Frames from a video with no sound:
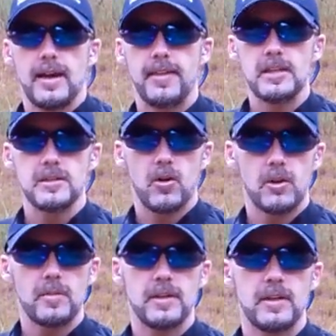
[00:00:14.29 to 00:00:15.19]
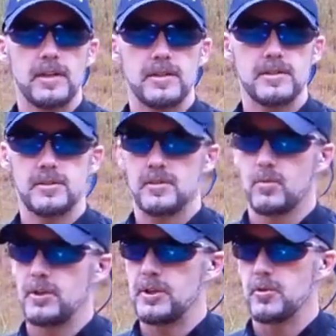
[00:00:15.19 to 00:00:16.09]
and that's only because
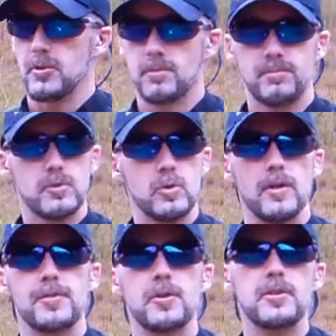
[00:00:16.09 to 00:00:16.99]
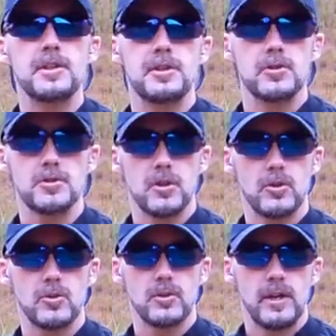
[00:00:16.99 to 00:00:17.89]
when you were 12, 13 years
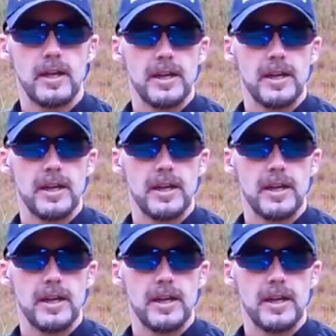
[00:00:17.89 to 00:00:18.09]
old